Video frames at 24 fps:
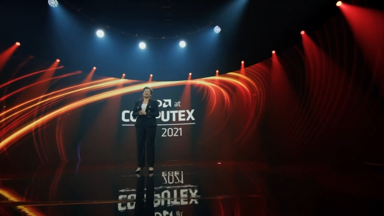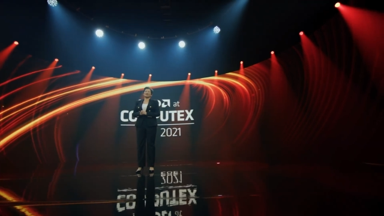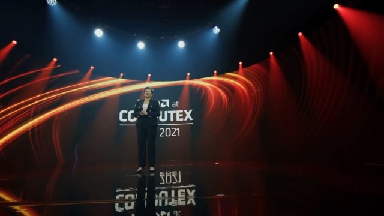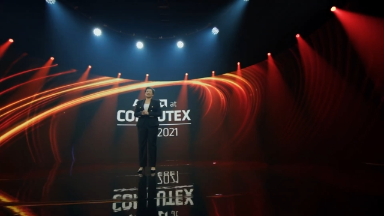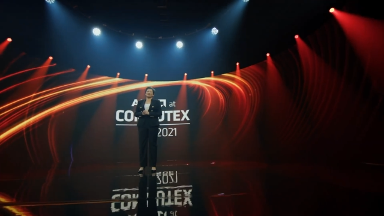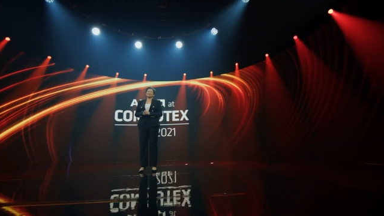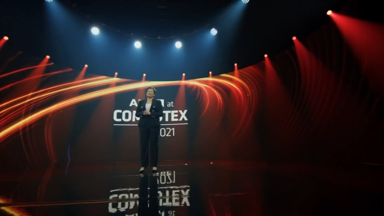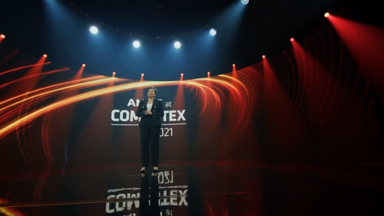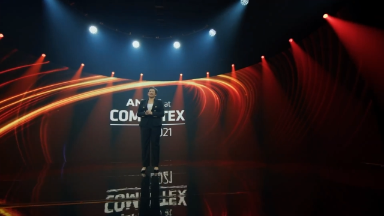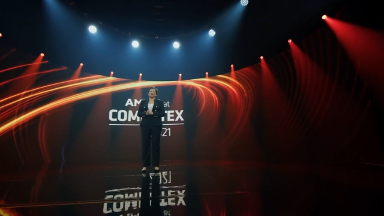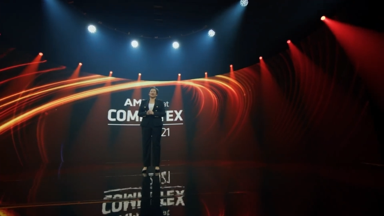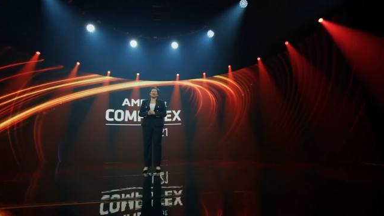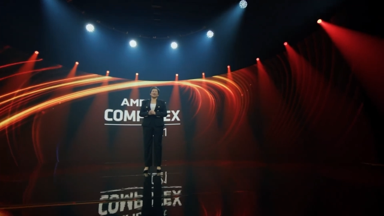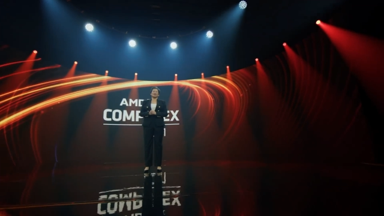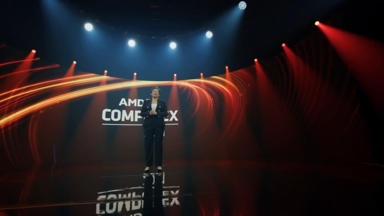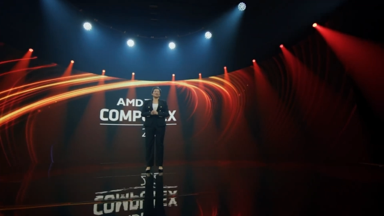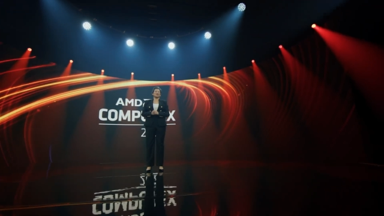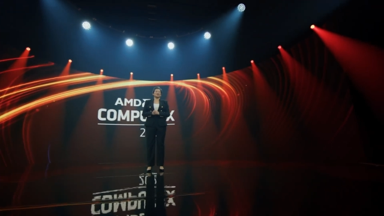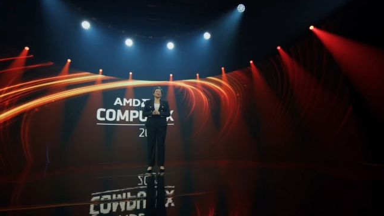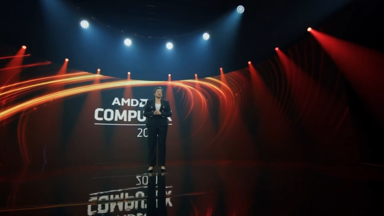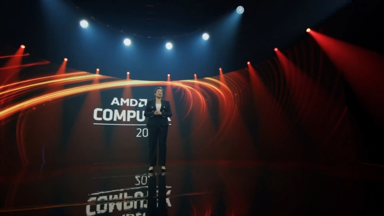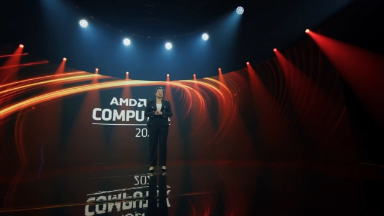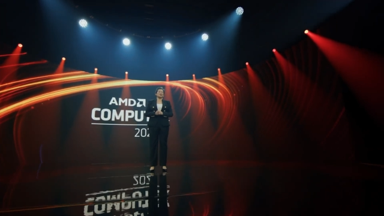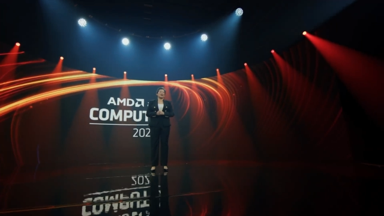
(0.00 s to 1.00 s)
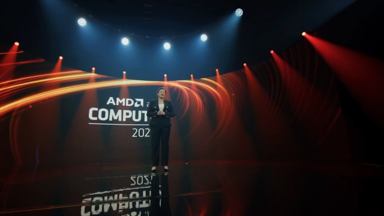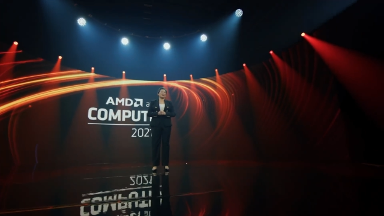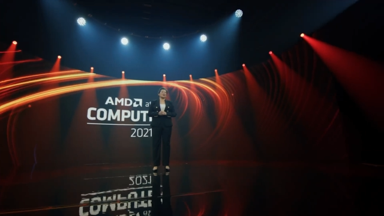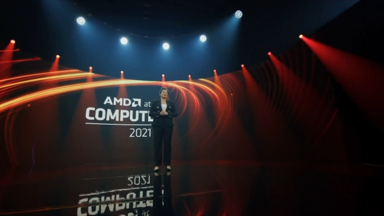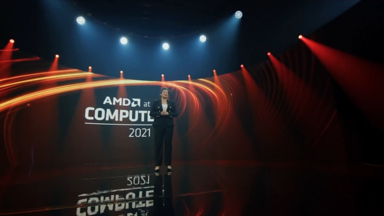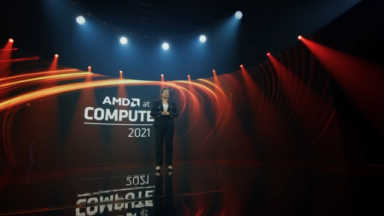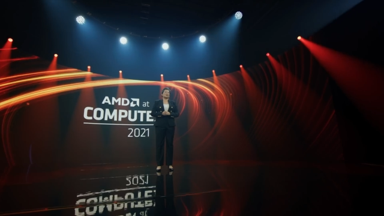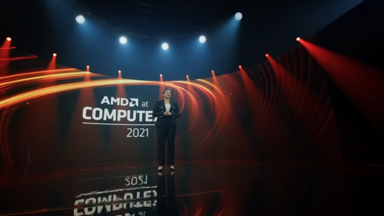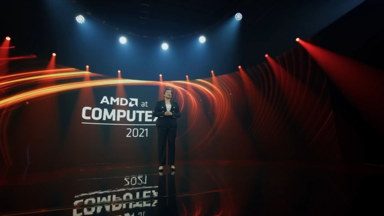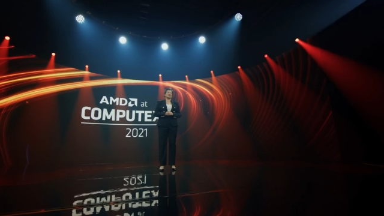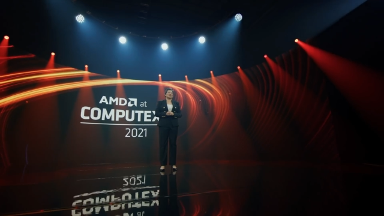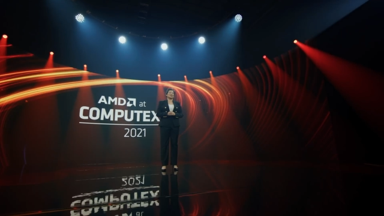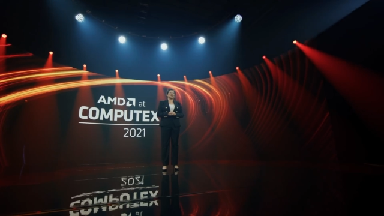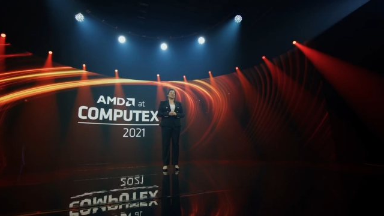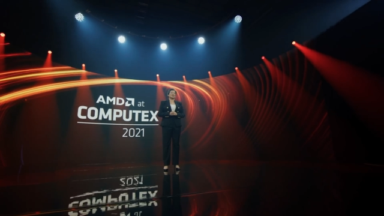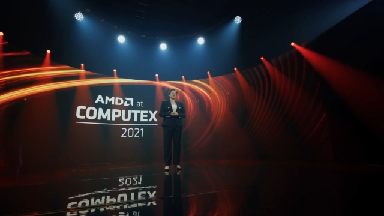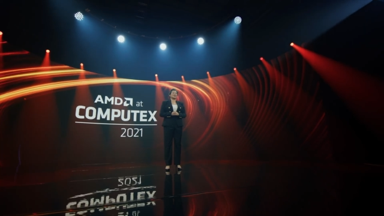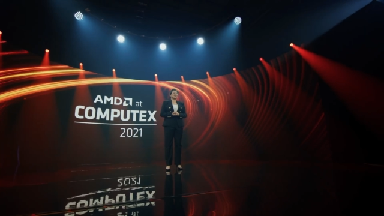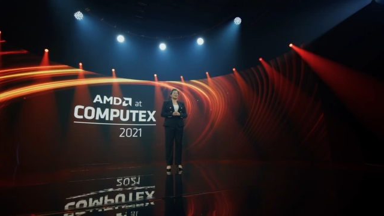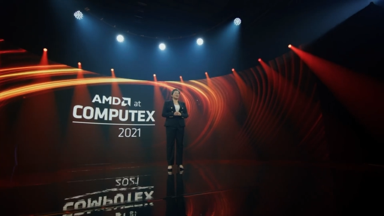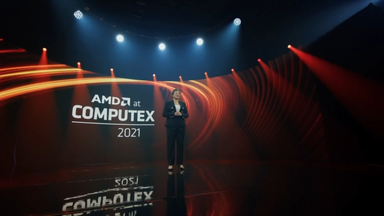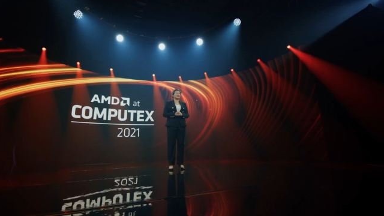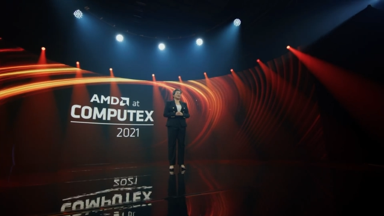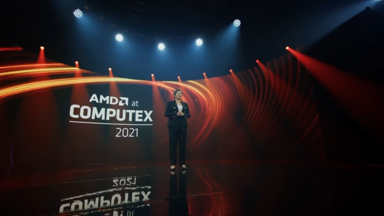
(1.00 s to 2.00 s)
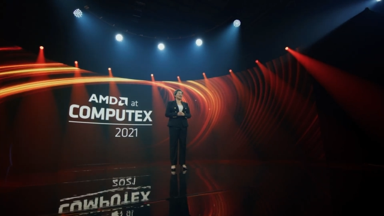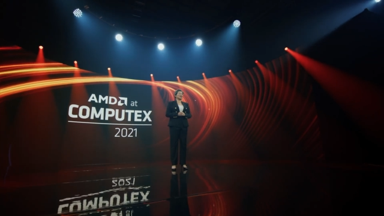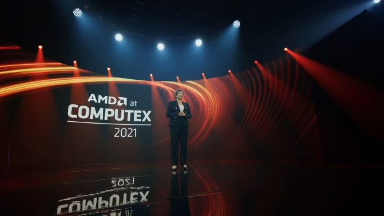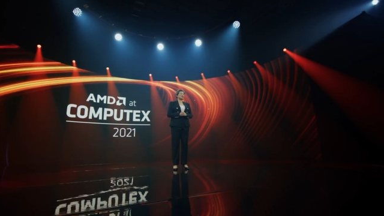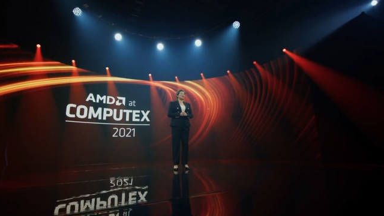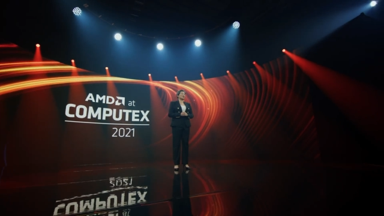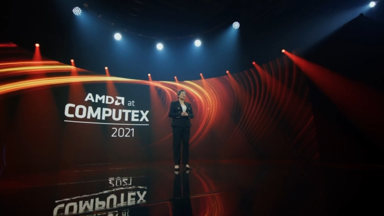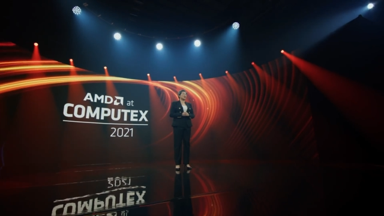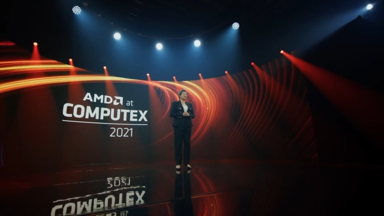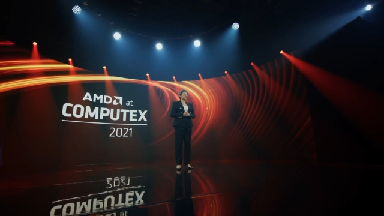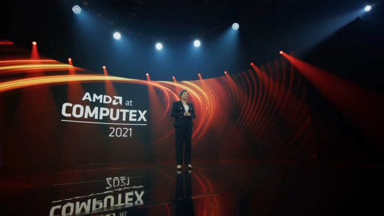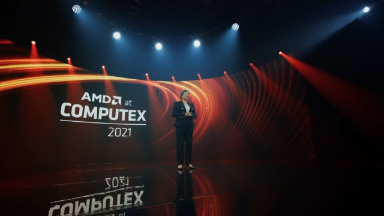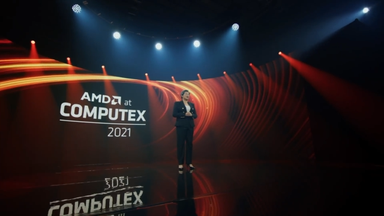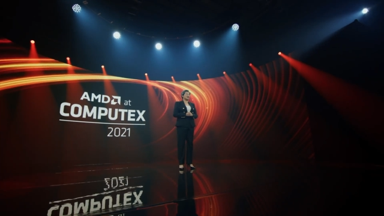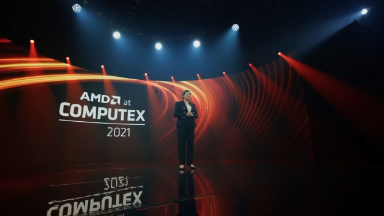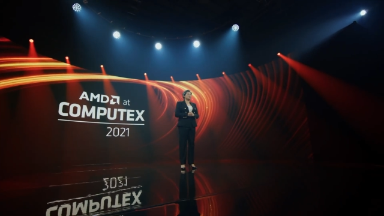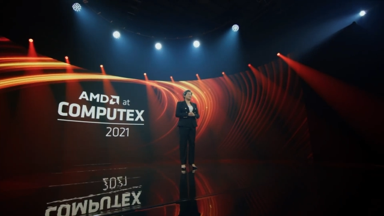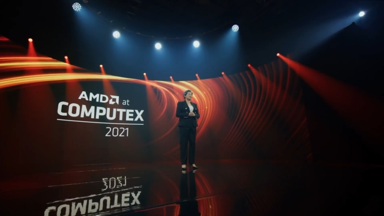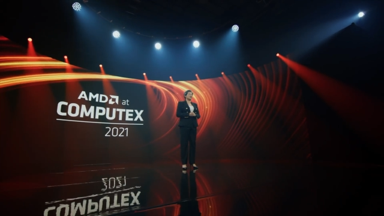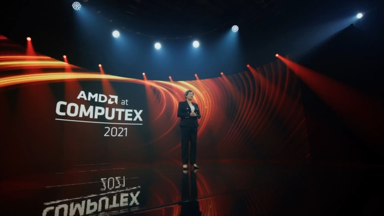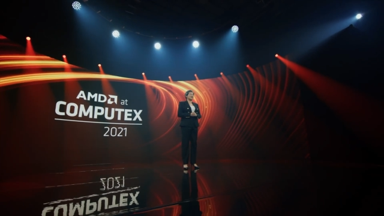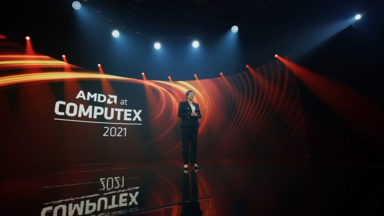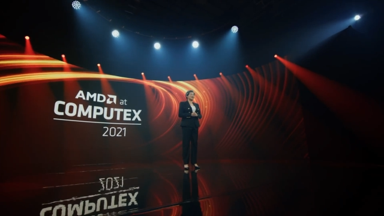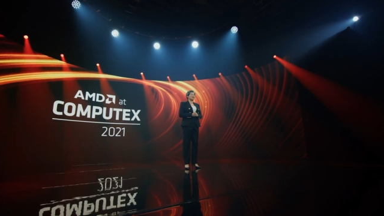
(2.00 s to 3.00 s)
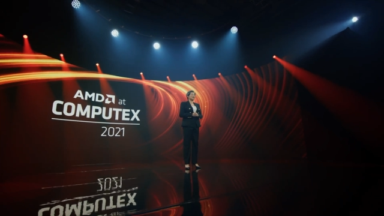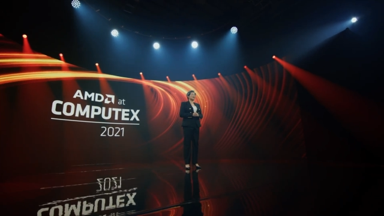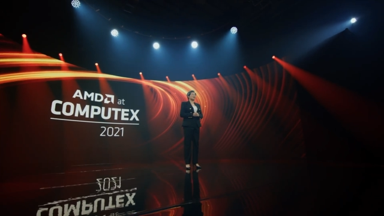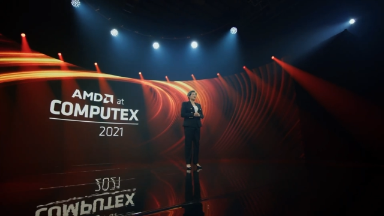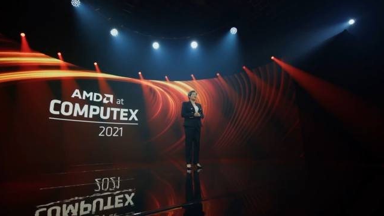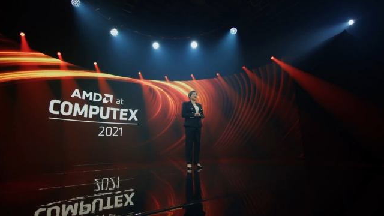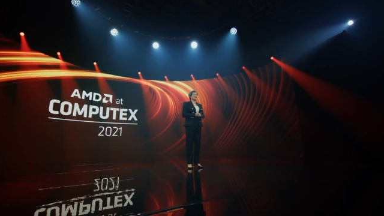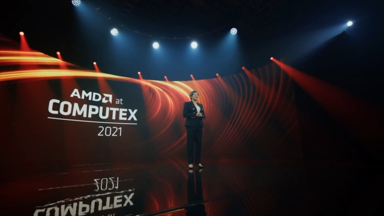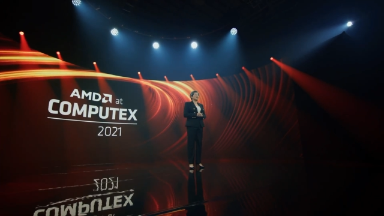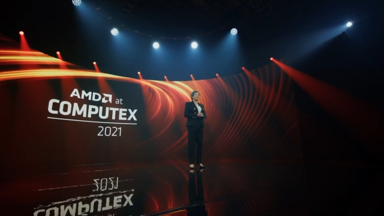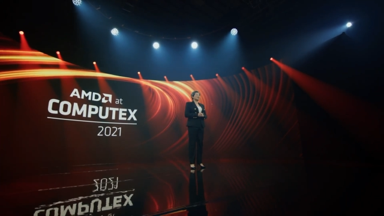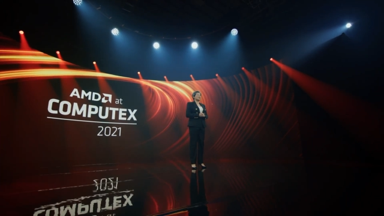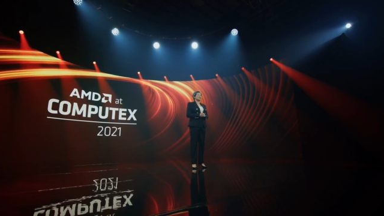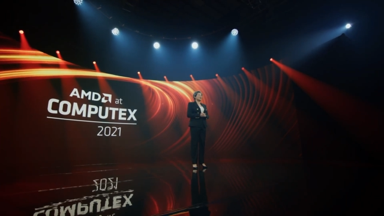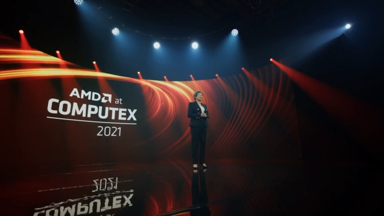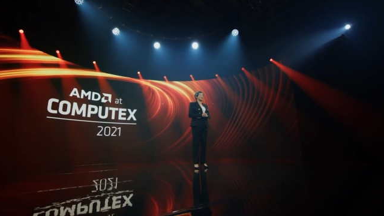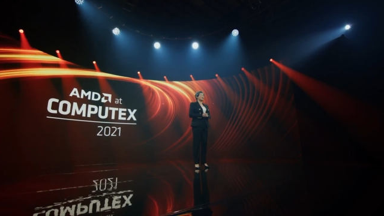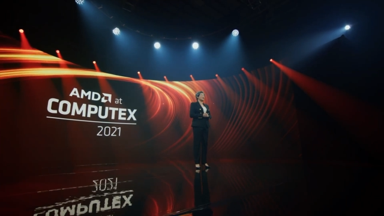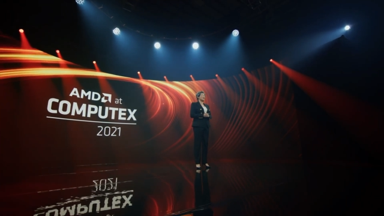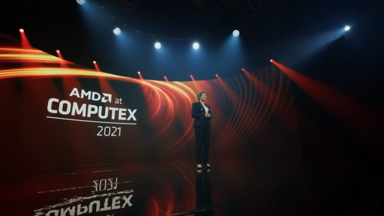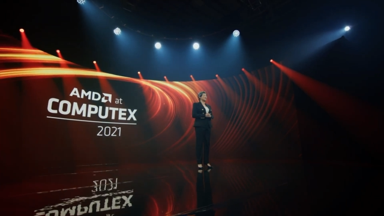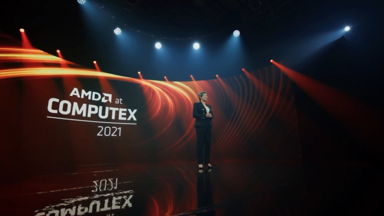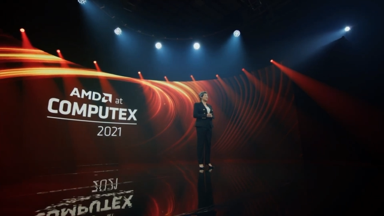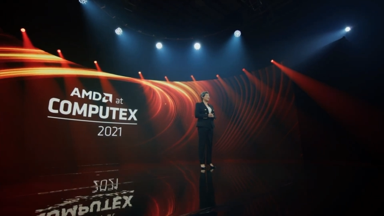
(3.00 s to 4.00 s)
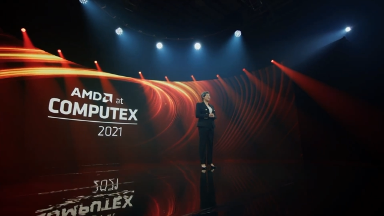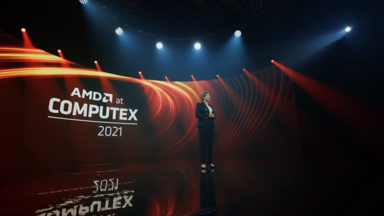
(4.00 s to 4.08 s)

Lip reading: Nobody's mouth can be seen.